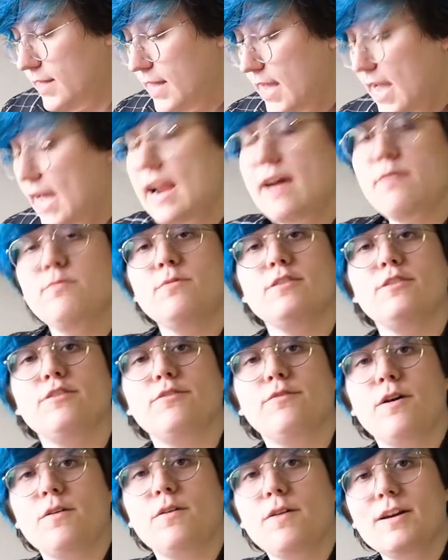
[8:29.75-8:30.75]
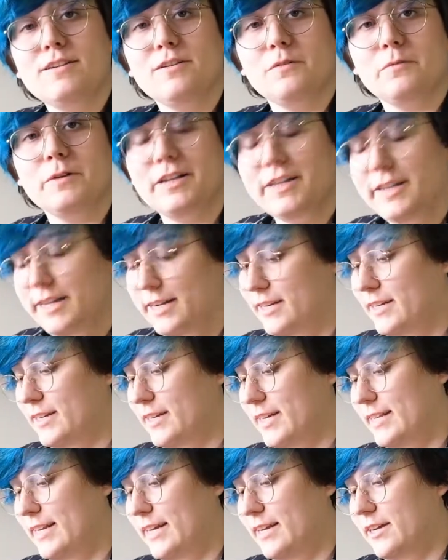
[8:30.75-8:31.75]
And I would throw underwear
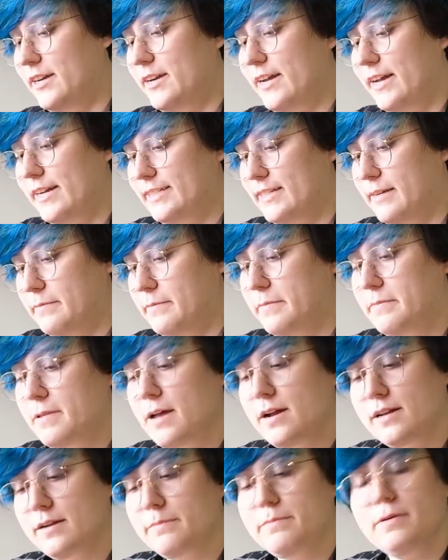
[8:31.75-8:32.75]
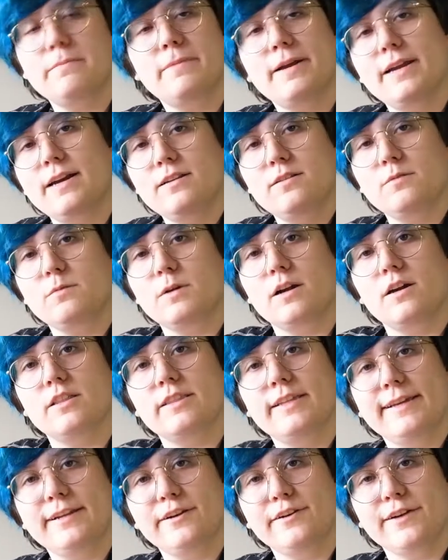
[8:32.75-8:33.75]
in here, except I'm not going to put my underwear on
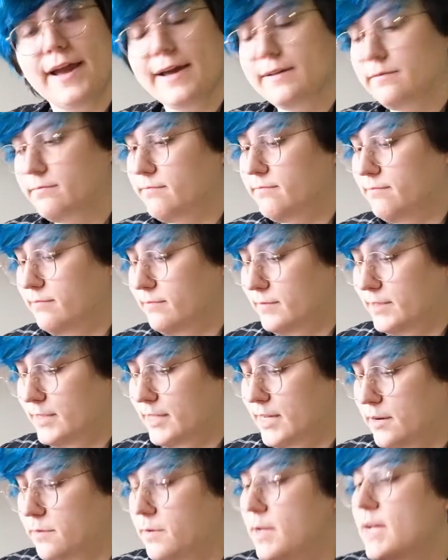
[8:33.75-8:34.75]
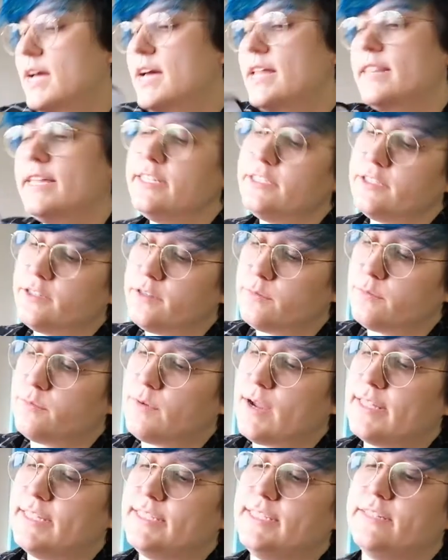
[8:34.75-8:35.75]
the internet. So these are
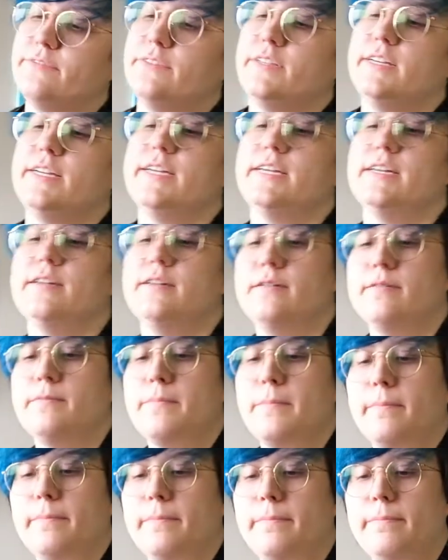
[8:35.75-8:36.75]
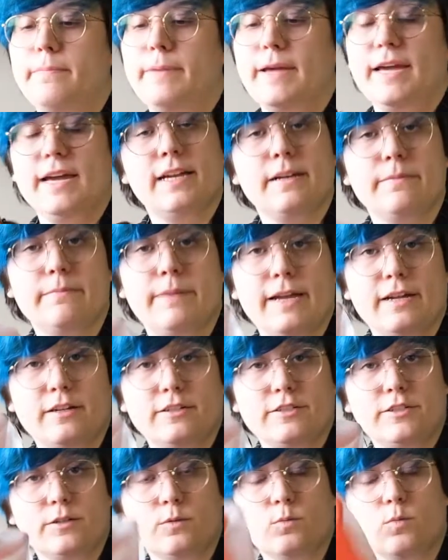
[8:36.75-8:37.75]
relatively big
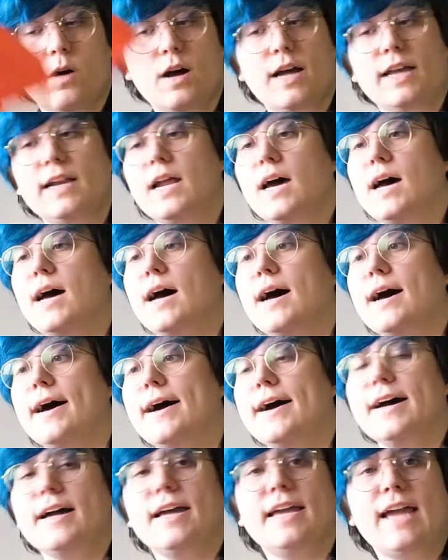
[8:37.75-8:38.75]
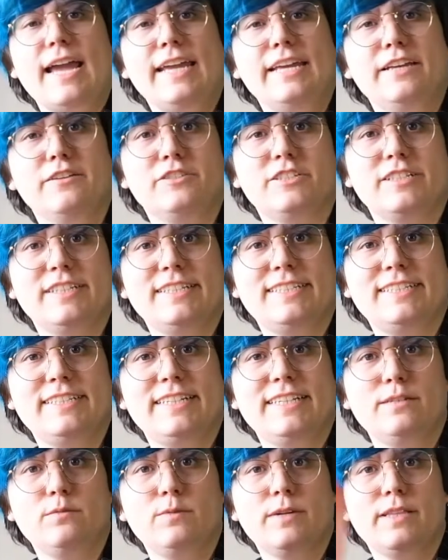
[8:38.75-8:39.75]
compared to what I usually
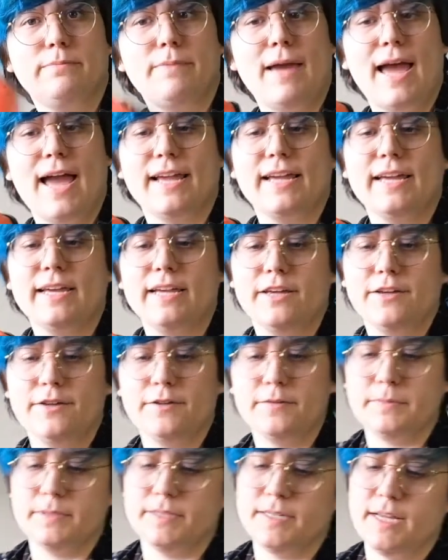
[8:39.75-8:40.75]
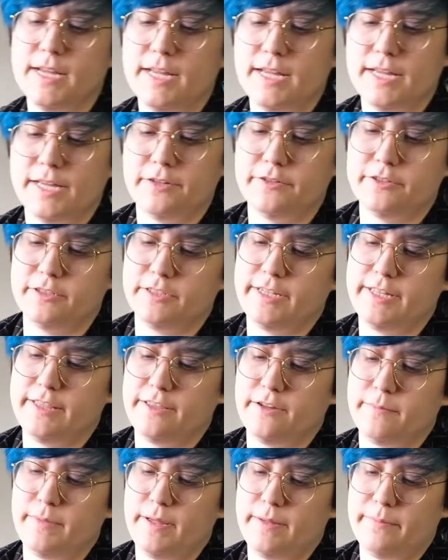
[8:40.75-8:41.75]
see with packing cubes. Usually
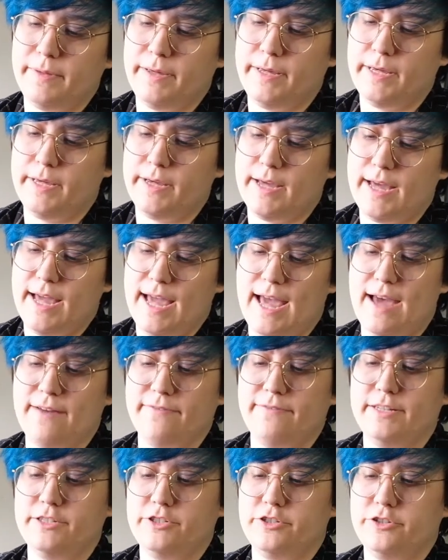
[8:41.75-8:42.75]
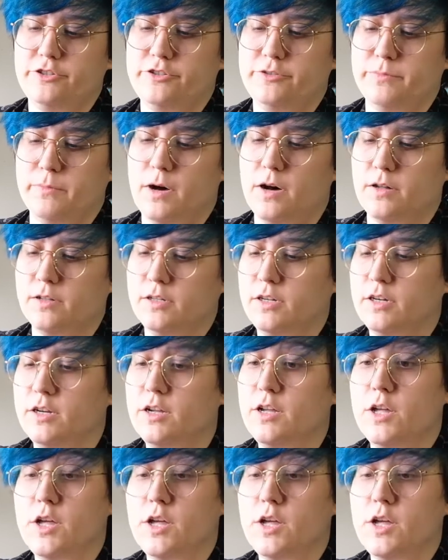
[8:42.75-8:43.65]
they're maybe a ½ inch smaller.